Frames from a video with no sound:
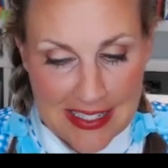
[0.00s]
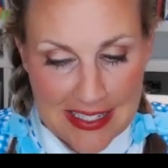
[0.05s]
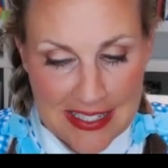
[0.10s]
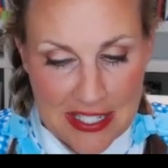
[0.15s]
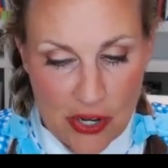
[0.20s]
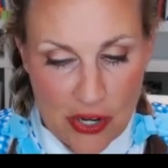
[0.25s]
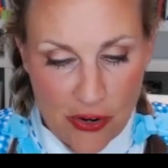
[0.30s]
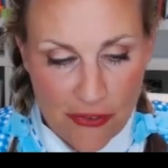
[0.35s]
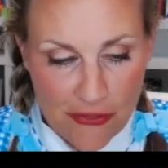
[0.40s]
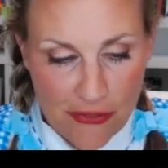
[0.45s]

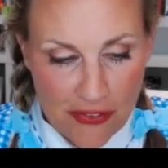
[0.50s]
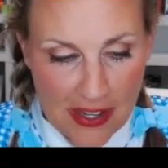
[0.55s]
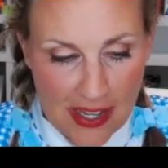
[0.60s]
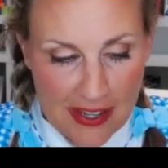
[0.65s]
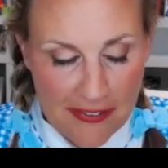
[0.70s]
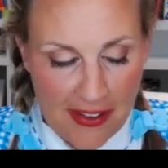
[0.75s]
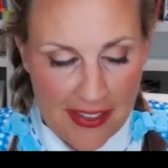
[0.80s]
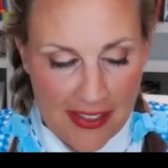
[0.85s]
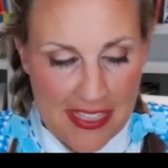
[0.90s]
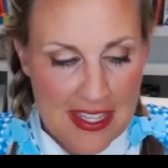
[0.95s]
so
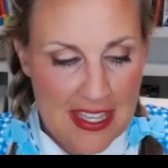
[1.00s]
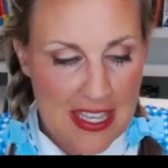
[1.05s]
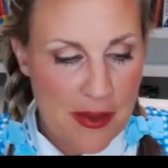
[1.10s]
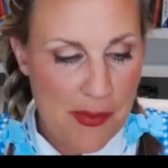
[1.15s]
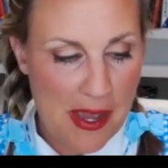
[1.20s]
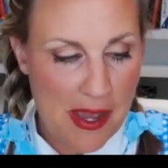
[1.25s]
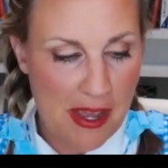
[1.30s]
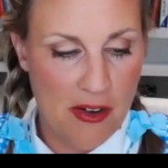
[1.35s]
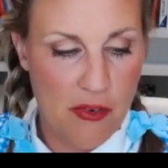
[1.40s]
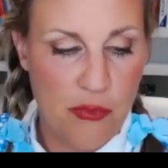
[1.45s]
if I think
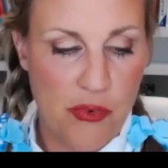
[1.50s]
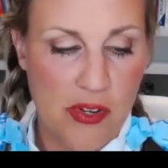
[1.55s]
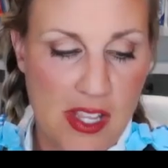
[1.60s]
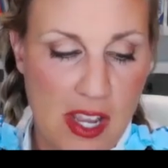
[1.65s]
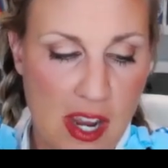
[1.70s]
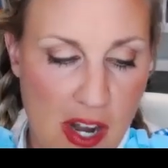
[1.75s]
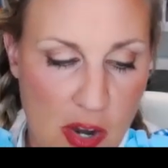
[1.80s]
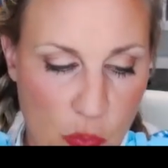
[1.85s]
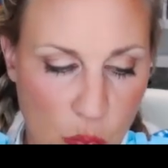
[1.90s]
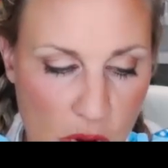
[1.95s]
about it really
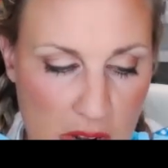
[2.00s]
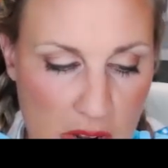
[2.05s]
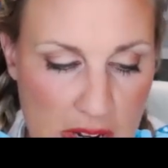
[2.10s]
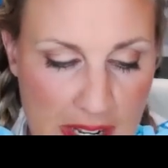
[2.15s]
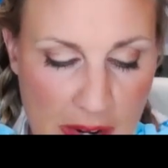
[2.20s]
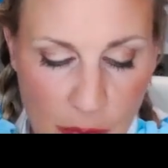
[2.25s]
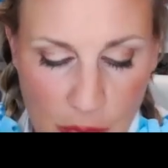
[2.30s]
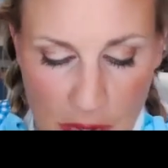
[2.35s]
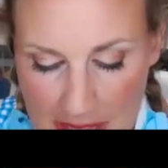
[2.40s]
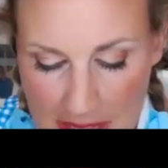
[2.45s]
hard, what
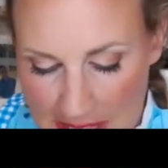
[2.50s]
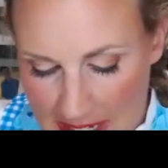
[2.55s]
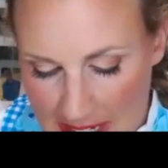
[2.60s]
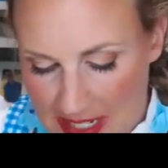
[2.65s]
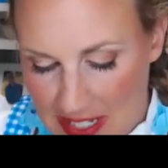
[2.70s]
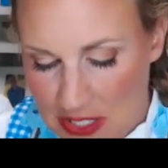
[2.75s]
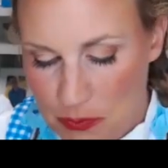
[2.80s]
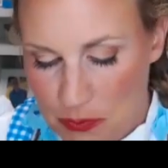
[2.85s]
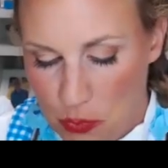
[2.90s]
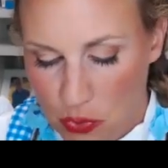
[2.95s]
what I think
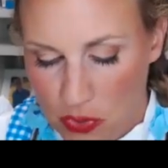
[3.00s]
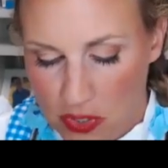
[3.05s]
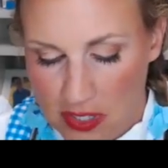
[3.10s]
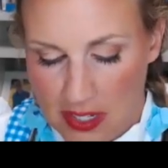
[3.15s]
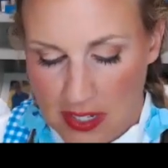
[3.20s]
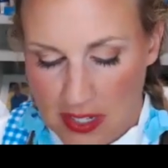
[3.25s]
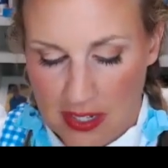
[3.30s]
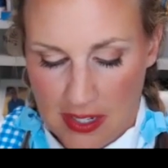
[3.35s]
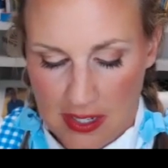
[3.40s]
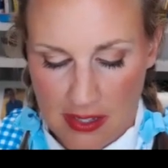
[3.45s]
is
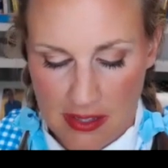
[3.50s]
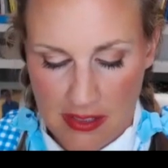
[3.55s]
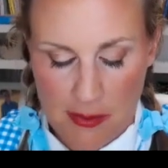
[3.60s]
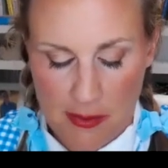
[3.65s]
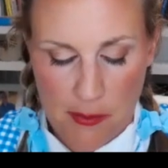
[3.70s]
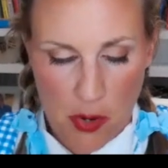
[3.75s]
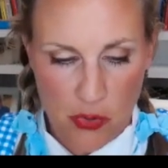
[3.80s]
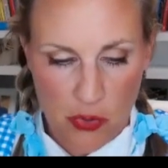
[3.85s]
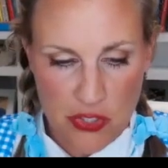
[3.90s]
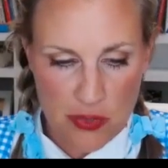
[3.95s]
really the
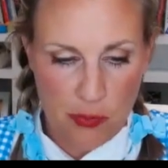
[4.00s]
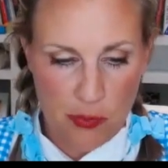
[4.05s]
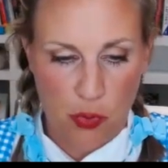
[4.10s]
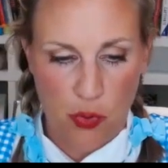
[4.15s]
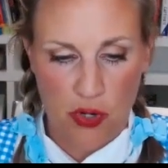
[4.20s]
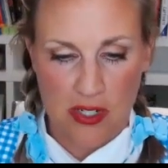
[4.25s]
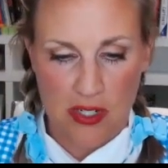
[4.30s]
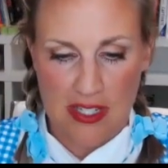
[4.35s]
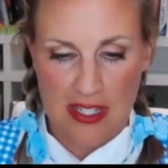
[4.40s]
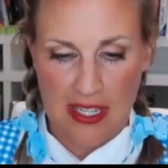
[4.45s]
most
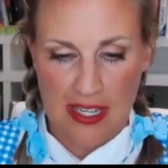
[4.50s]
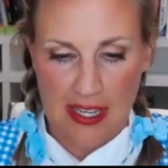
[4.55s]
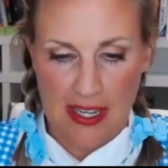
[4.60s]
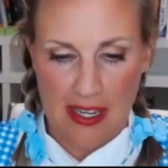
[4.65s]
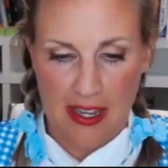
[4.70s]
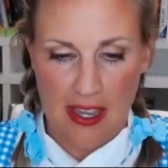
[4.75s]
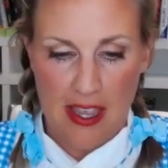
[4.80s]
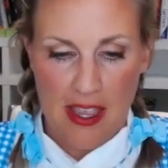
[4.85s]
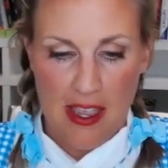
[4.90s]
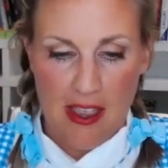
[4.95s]
important
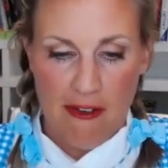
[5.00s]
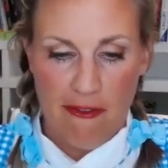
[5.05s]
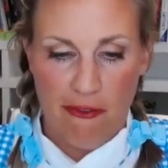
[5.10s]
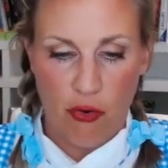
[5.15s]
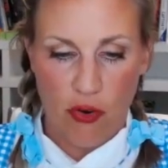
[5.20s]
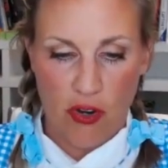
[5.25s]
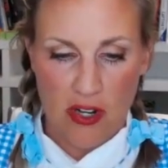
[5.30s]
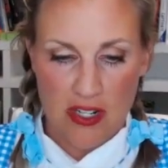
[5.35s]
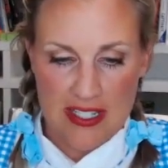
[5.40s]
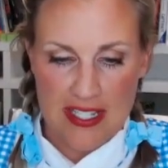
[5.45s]
thing
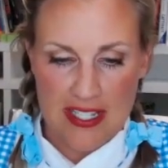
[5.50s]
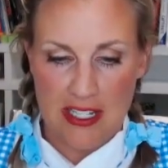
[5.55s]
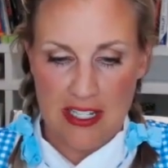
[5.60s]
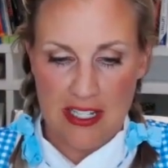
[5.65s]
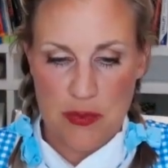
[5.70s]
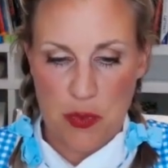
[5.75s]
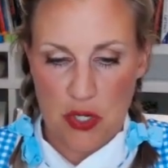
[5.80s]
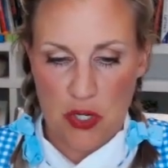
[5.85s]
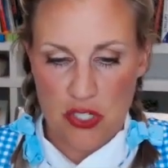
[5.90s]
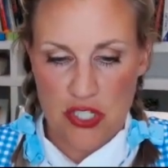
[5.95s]
for a
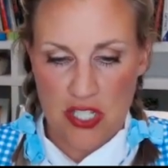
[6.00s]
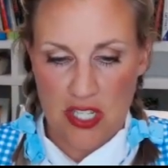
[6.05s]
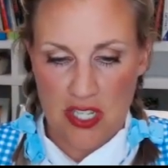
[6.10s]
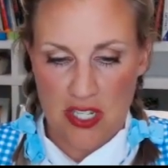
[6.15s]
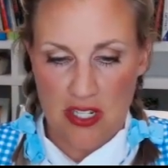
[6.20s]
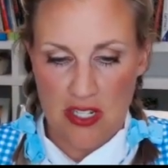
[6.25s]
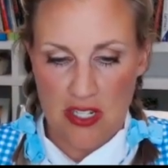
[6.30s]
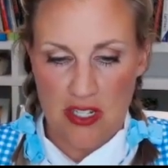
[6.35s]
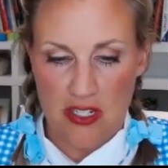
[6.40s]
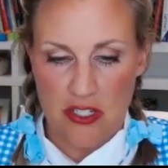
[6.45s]

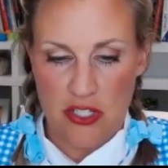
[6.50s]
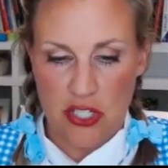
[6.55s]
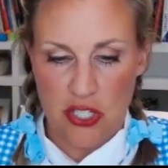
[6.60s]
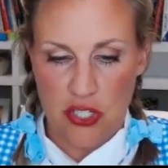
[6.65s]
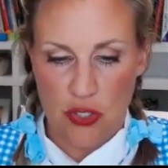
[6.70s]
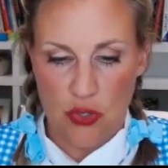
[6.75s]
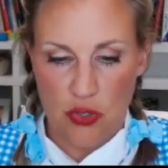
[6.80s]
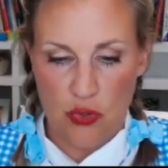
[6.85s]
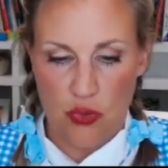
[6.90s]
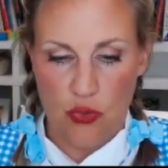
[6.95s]
salesperson
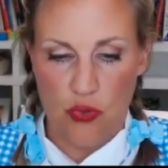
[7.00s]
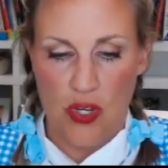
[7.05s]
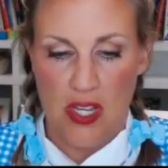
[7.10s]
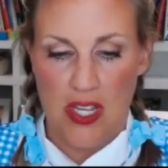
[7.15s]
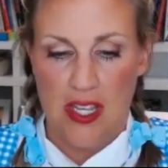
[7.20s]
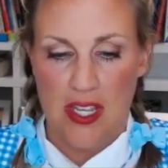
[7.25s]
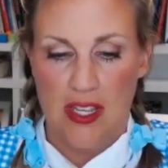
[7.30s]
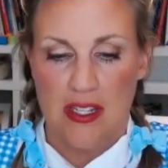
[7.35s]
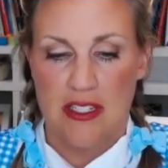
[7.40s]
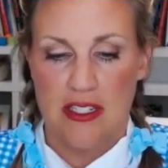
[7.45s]
to
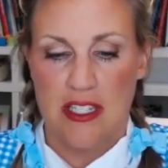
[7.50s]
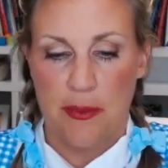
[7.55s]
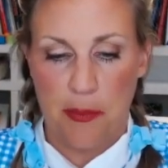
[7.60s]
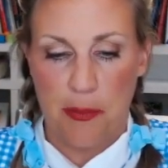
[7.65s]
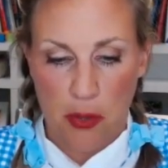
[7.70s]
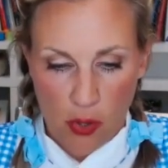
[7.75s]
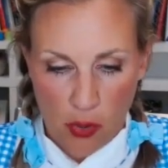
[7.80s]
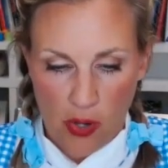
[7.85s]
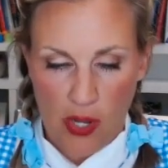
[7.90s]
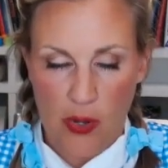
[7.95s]

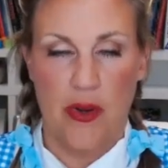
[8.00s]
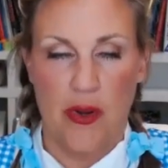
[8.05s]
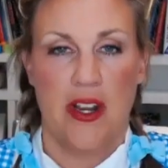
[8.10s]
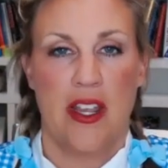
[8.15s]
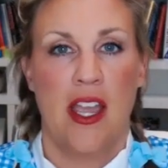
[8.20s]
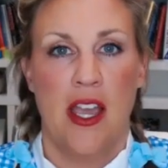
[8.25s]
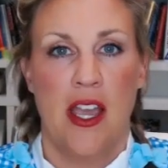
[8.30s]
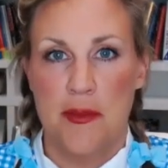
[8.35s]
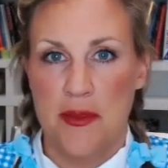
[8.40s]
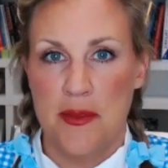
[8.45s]
deploy when it
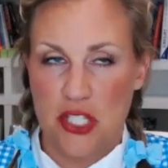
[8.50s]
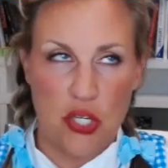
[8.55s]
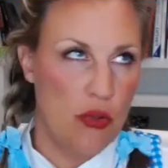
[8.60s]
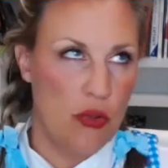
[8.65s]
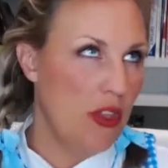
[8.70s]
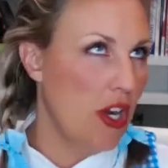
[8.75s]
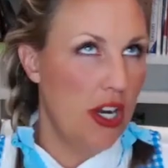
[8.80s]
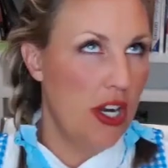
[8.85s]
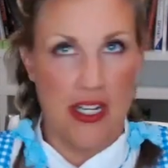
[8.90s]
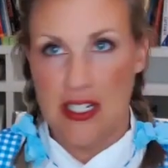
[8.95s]
comes to
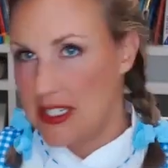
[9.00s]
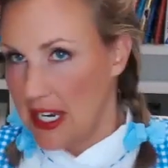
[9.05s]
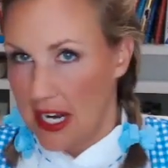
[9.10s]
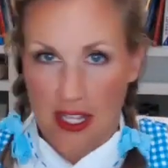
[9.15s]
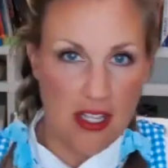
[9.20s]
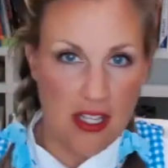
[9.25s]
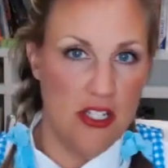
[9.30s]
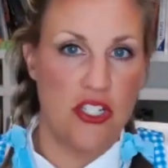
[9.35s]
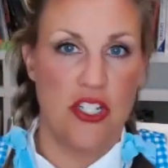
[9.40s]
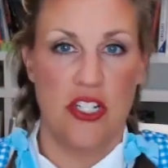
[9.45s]
their
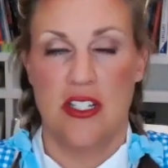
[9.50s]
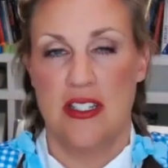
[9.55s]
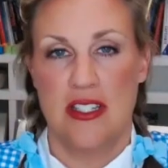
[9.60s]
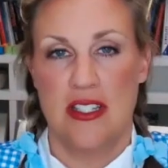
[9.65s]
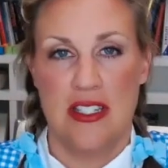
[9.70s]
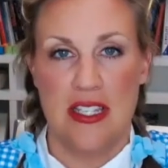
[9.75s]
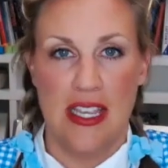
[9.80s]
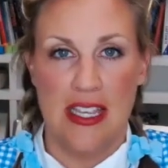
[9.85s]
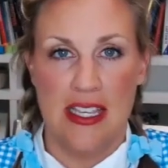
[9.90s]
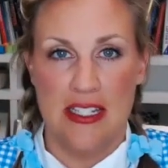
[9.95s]

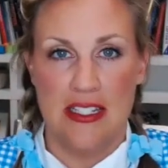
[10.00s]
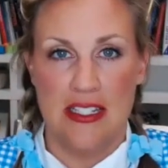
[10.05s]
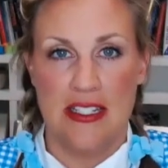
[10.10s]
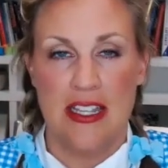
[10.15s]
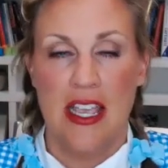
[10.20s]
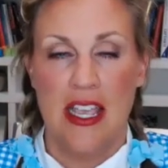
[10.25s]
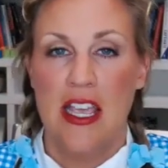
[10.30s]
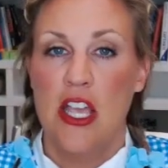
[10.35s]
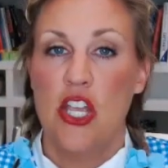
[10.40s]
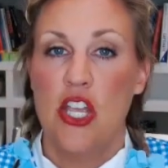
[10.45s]
intelligence is
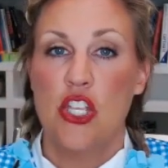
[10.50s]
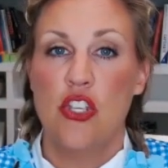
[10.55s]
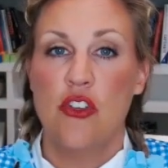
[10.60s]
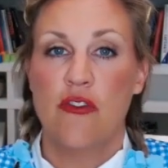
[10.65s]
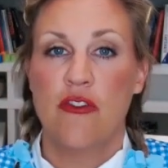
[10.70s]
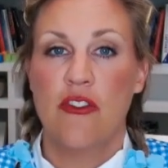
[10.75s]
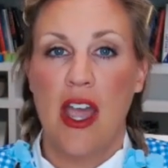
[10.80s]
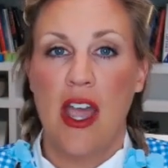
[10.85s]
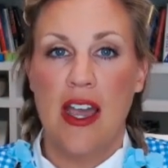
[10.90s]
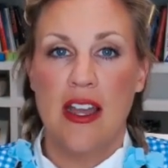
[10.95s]

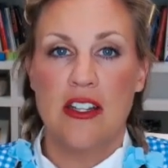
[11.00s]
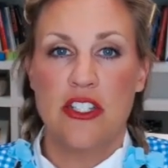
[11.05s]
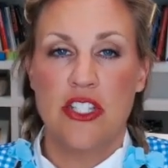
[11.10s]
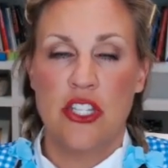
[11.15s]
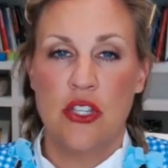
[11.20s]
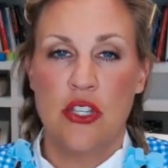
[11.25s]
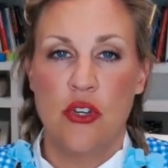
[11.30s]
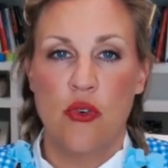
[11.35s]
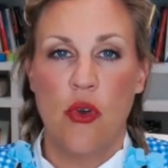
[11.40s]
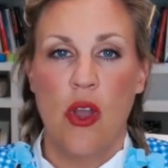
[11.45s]
you've got
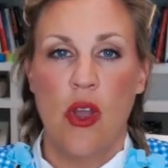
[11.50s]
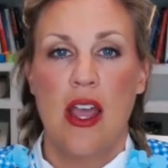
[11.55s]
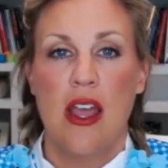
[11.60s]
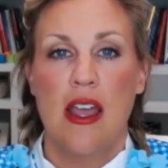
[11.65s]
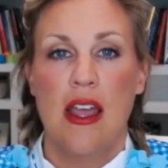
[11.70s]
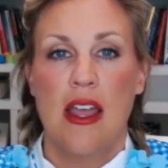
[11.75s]
to